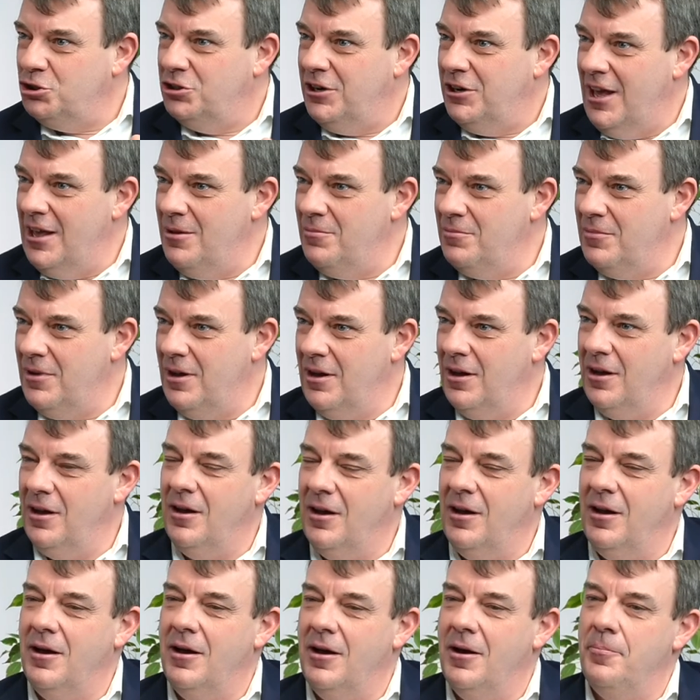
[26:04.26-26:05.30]
name,
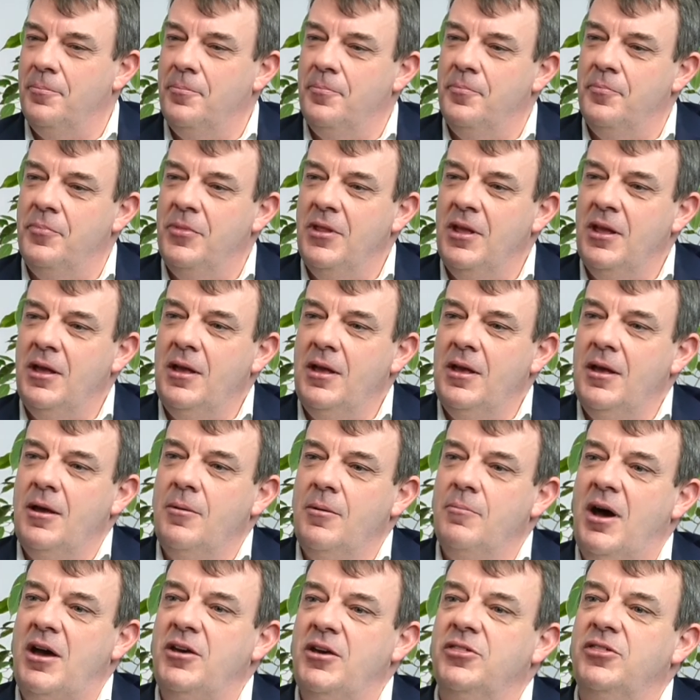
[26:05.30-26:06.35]

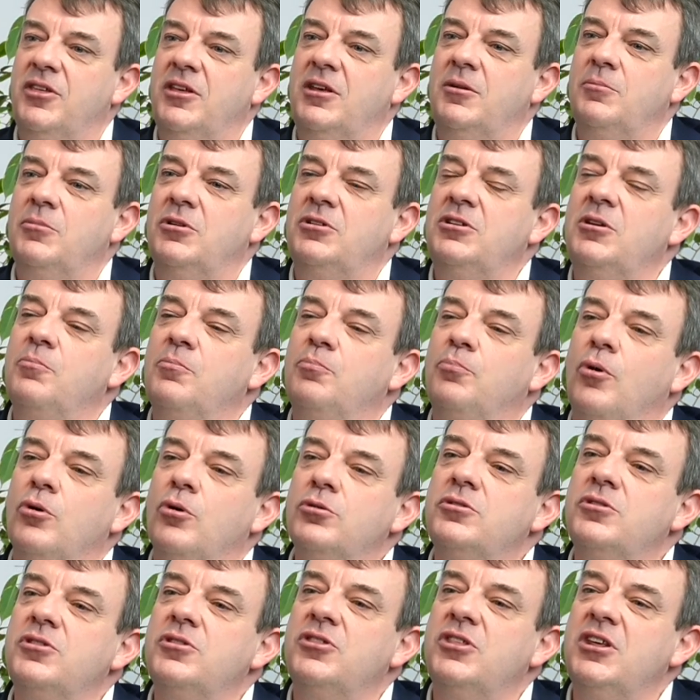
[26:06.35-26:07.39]
I think. But the
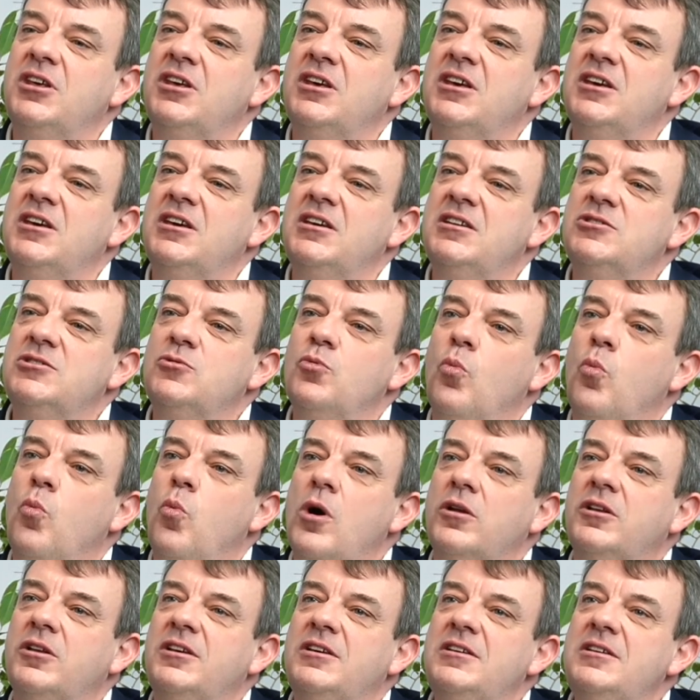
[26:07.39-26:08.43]
important thing is
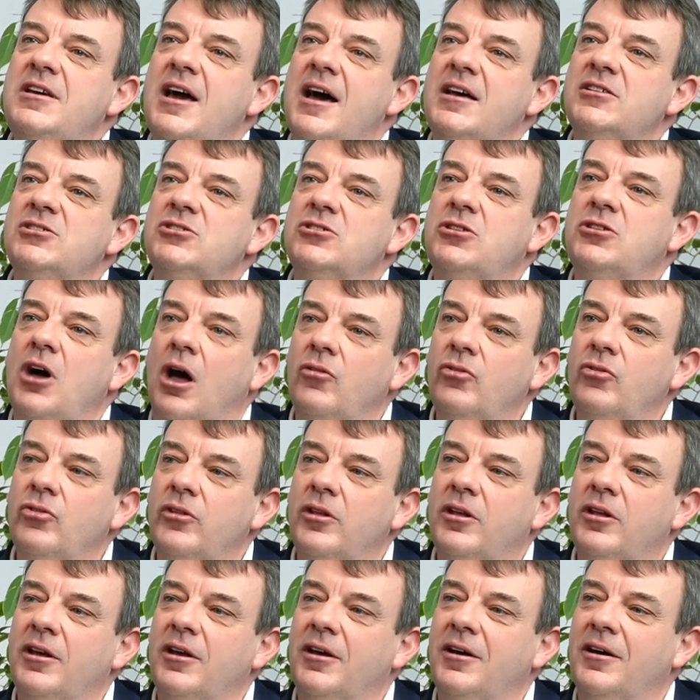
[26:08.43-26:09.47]
what he has done.
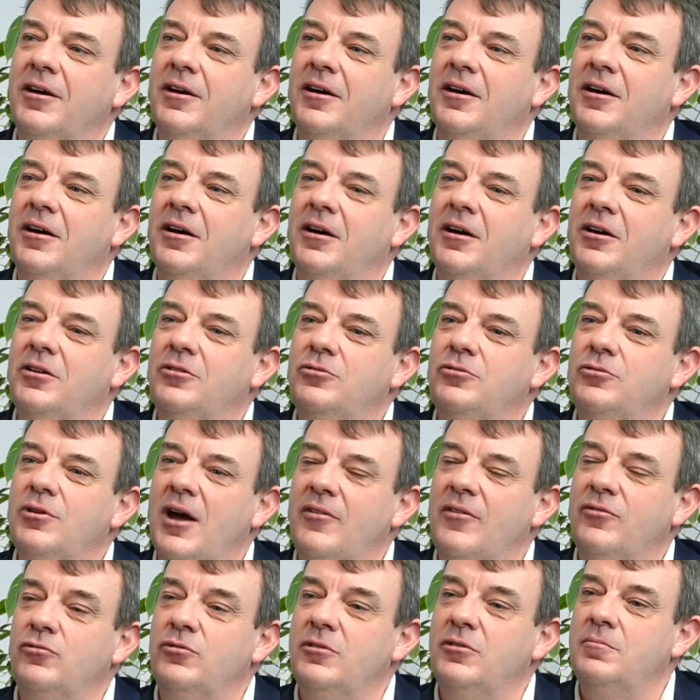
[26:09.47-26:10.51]
You
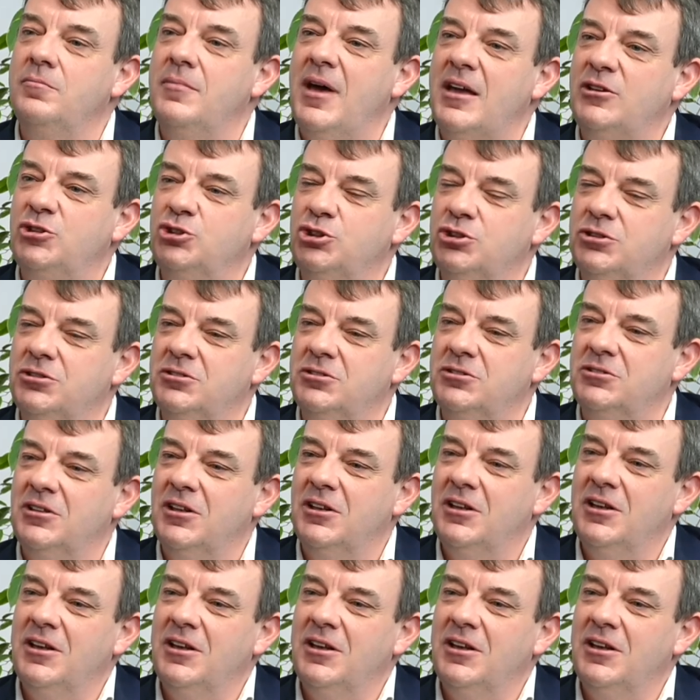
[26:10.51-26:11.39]
have to imagine